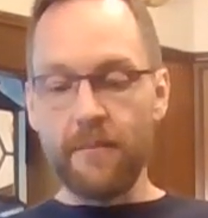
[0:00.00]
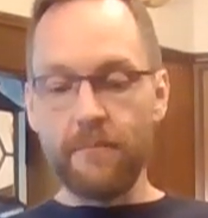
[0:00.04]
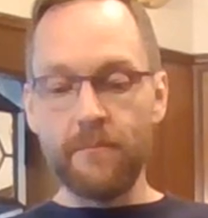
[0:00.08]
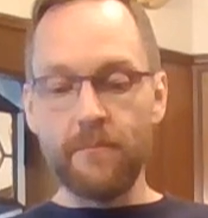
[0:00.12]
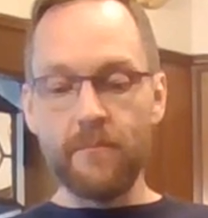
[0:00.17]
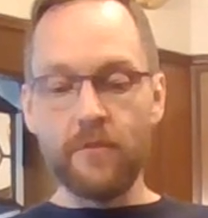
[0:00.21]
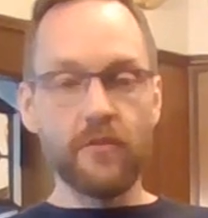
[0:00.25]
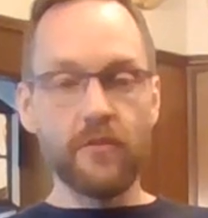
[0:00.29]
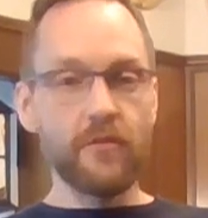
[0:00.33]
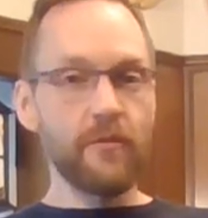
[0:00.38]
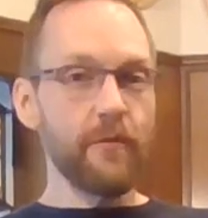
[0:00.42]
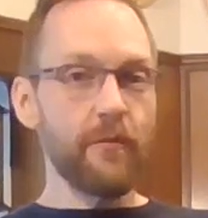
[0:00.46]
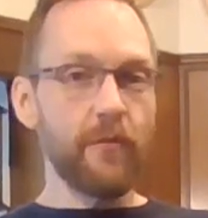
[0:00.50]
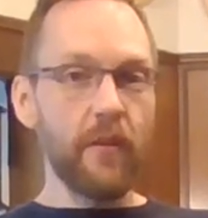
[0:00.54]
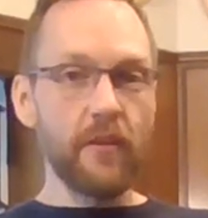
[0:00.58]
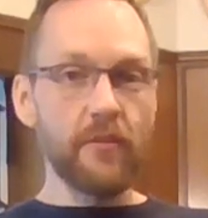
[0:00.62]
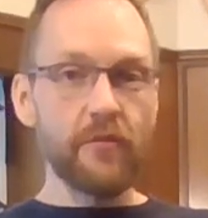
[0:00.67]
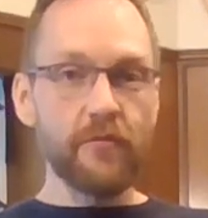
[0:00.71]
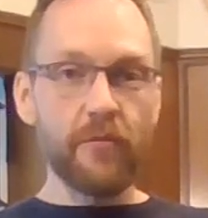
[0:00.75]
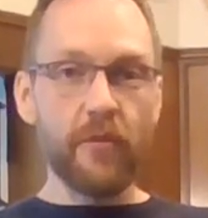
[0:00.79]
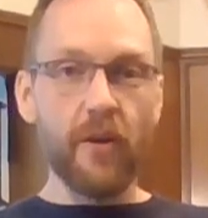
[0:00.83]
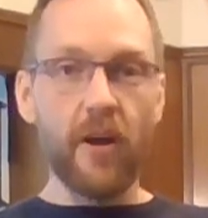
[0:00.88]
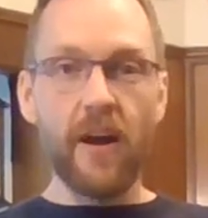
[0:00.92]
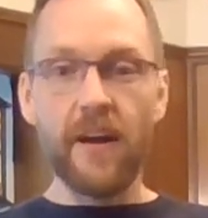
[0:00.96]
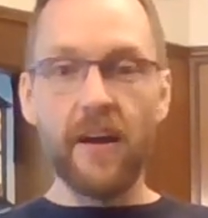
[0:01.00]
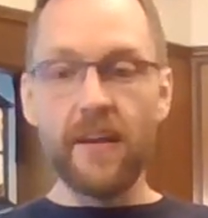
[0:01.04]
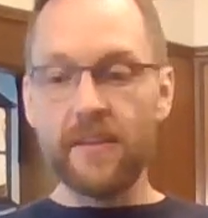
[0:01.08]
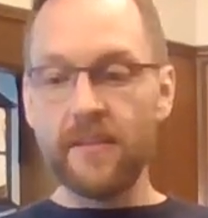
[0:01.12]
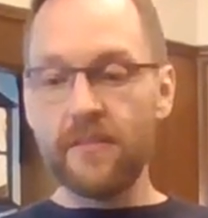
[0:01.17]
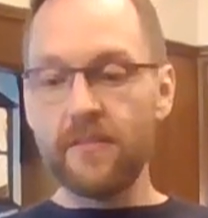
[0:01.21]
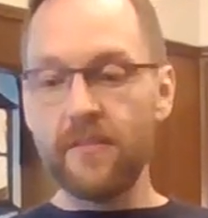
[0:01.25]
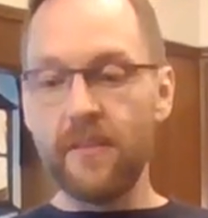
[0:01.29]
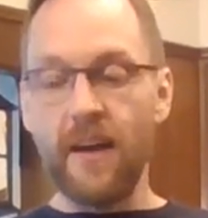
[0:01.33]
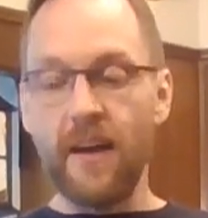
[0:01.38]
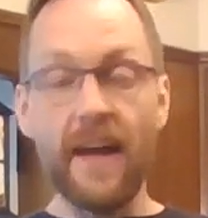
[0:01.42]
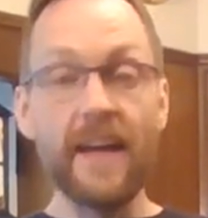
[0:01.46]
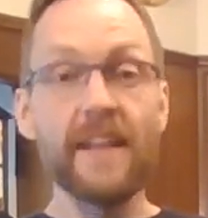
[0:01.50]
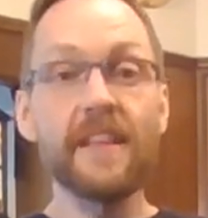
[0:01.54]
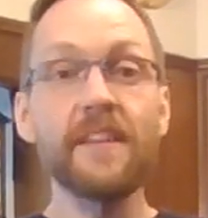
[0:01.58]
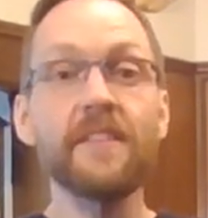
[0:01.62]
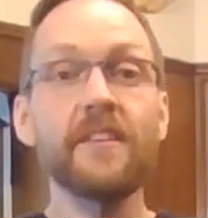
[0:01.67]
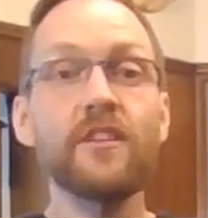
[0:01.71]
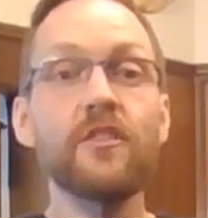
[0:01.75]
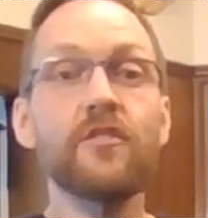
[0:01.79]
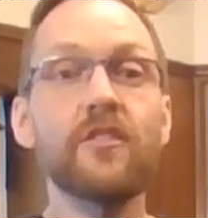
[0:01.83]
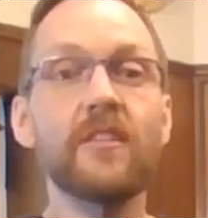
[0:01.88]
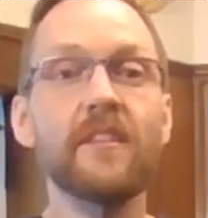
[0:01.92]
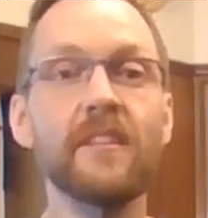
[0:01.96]
You do French fries,
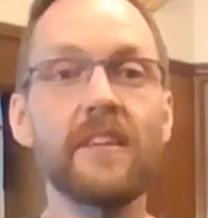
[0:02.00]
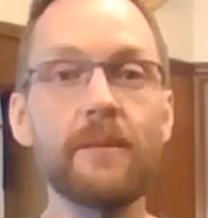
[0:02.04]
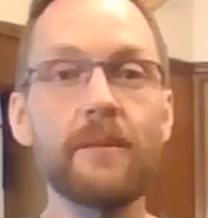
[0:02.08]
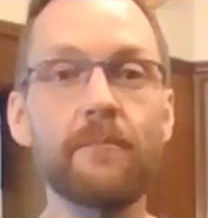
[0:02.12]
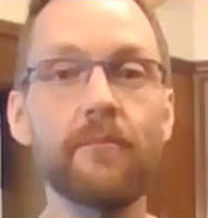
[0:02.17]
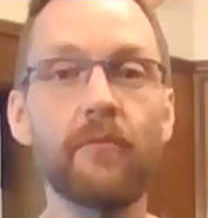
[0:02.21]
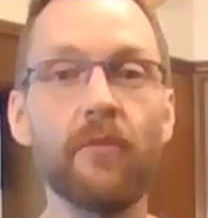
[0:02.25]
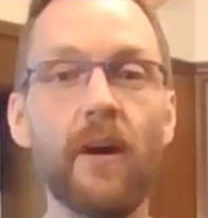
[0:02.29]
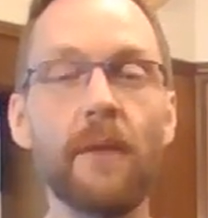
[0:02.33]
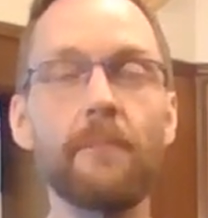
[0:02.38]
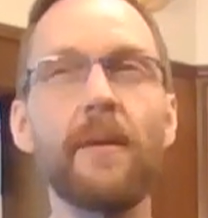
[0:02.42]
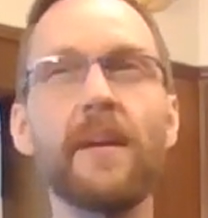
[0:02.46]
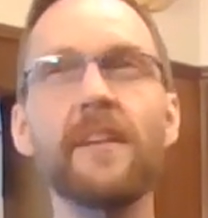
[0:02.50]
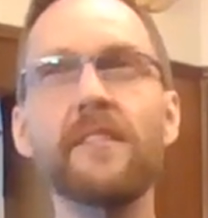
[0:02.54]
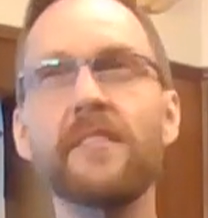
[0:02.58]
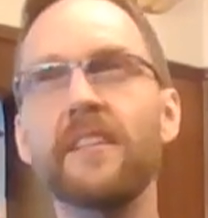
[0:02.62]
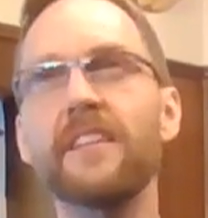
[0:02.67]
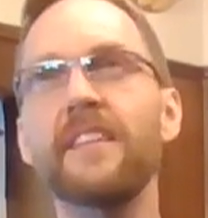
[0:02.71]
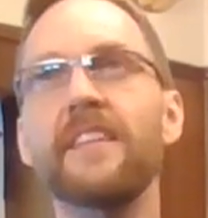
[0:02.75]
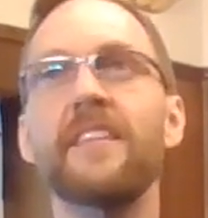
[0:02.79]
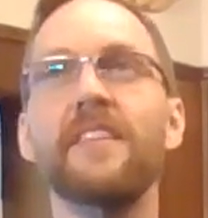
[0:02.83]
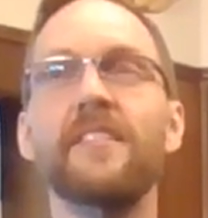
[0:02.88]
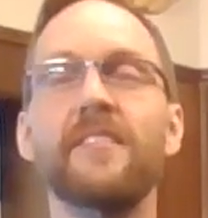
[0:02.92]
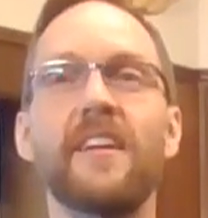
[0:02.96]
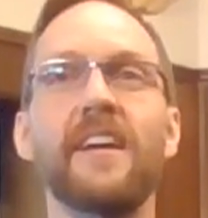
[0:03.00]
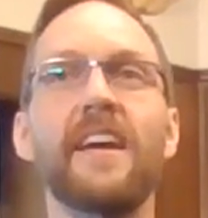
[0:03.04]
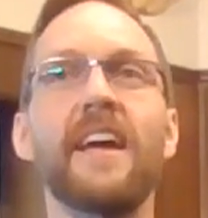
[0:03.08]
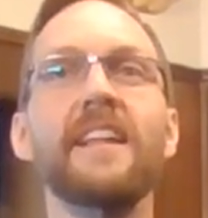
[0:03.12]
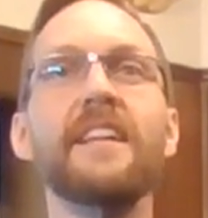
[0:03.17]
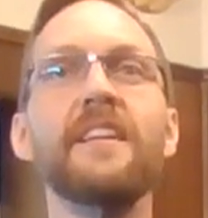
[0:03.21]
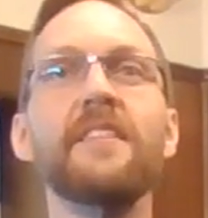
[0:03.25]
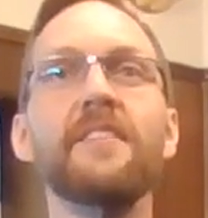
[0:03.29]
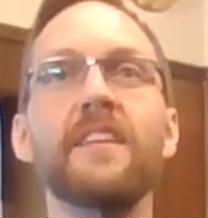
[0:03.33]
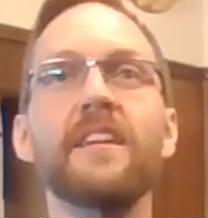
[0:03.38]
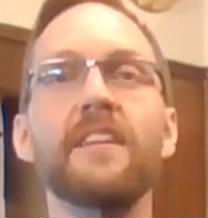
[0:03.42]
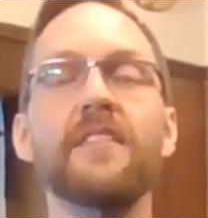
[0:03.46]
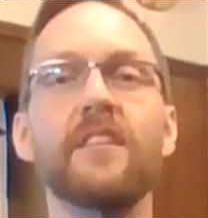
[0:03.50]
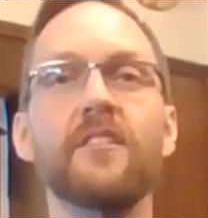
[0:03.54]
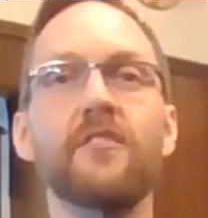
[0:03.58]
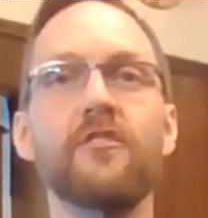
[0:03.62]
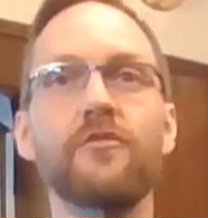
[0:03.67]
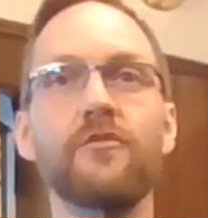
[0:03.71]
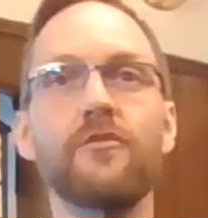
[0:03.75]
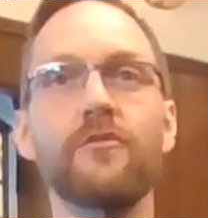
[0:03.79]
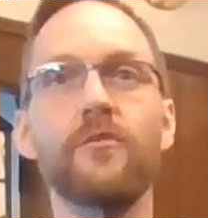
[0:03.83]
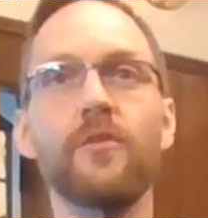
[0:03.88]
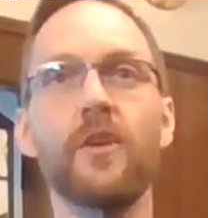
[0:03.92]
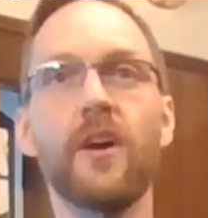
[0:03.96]
anything you can deep fry. Basically, they say anything that
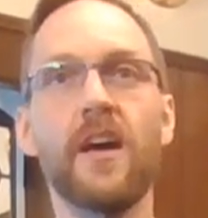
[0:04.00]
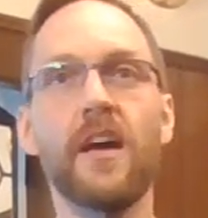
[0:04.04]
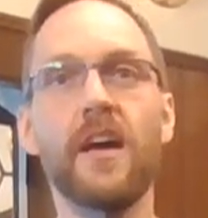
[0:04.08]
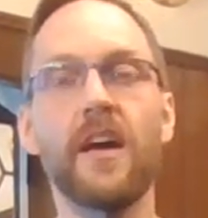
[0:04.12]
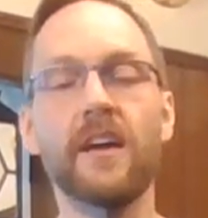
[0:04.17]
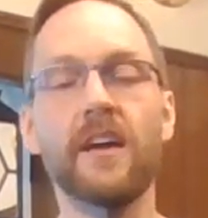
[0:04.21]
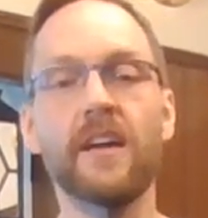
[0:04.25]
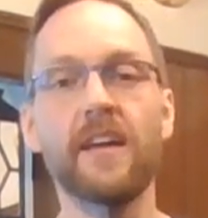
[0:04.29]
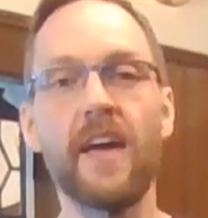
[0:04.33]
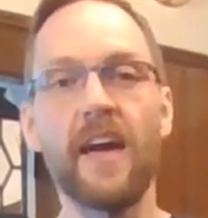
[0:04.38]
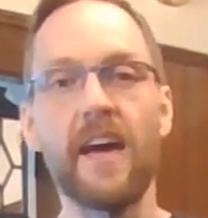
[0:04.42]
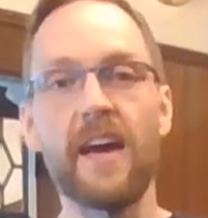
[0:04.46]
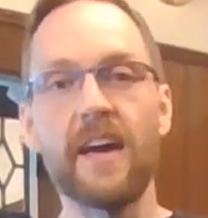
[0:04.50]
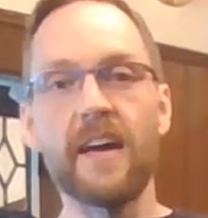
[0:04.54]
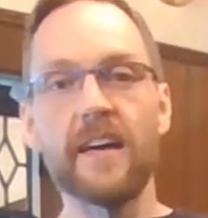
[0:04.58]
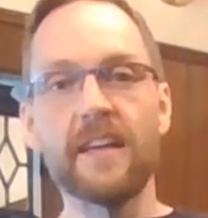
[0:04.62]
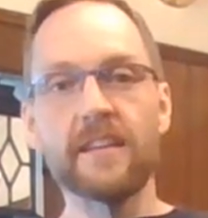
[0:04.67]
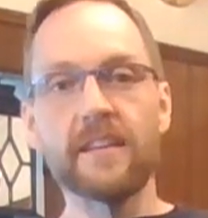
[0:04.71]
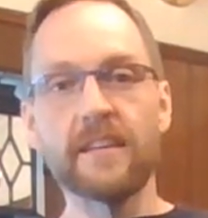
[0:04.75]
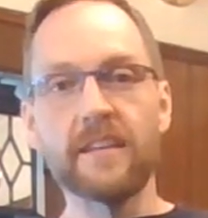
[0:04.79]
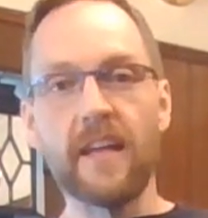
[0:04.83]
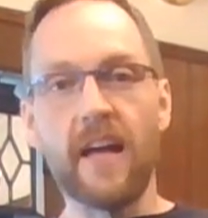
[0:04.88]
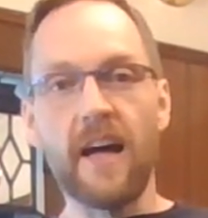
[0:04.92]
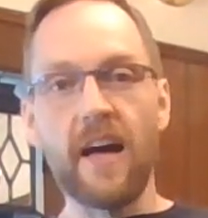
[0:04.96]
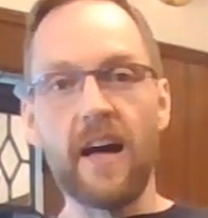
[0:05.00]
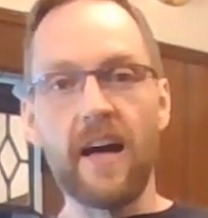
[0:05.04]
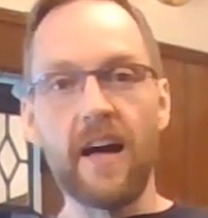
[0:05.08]
you can